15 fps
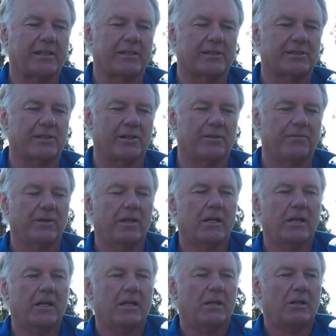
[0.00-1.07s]
to yourself,
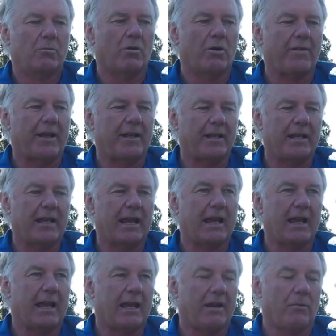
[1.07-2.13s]
well, that
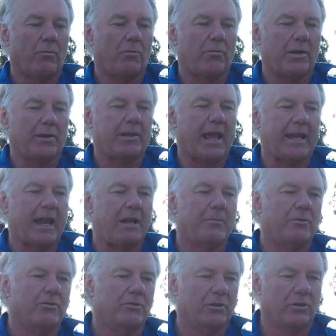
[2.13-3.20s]

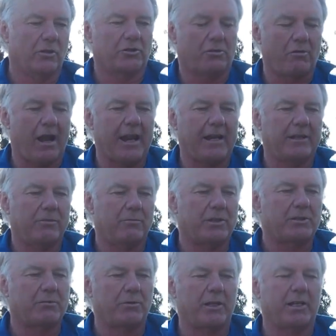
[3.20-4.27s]
animal looks great,
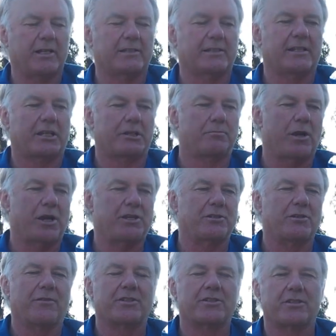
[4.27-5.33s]
which really is an
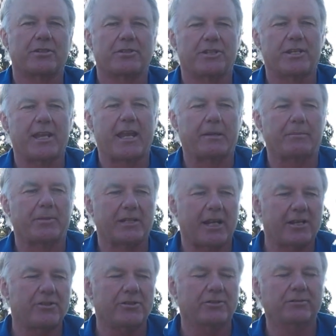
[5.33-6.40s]
expression of its genetic
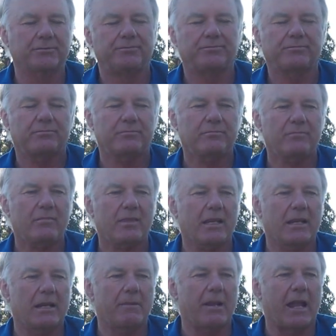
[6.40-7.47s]
potential,
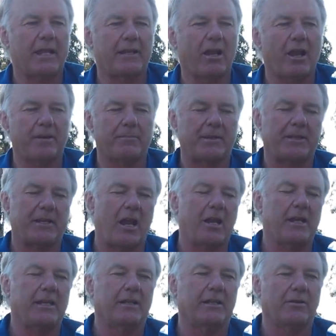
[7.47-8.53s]
but the
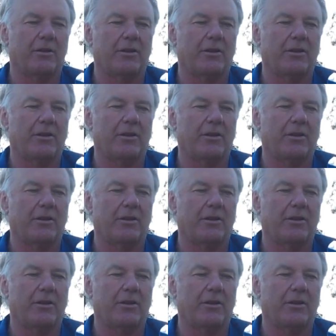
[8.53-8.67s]
only